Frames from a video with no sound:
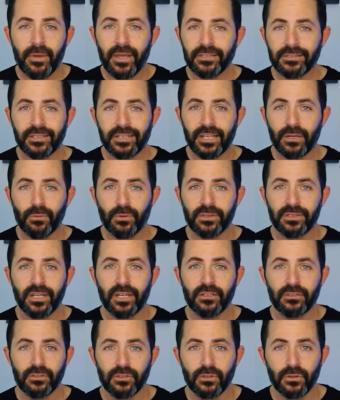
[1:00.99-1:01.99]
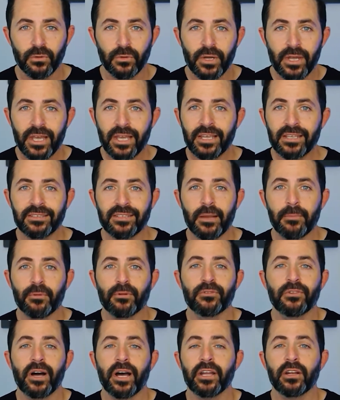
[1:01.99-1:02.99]
Basically, what they do is they
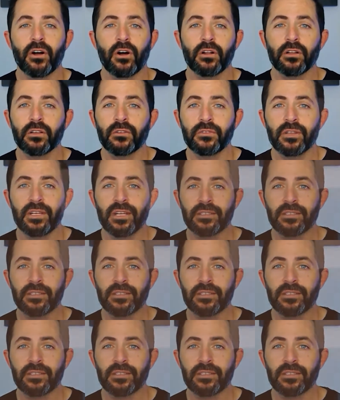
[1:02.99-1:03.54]
provide all of the